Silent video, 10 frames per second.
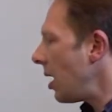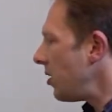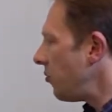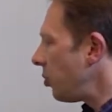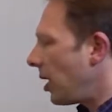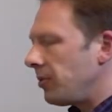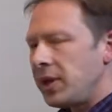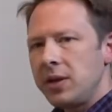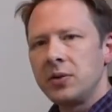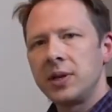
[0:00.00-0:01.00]
you've
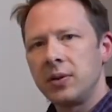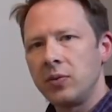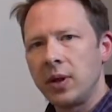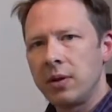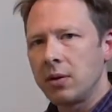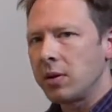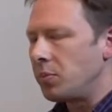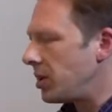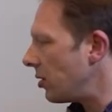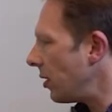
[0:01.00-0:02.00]
probably used it with your
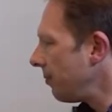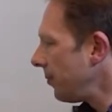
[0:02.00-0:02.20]
computer.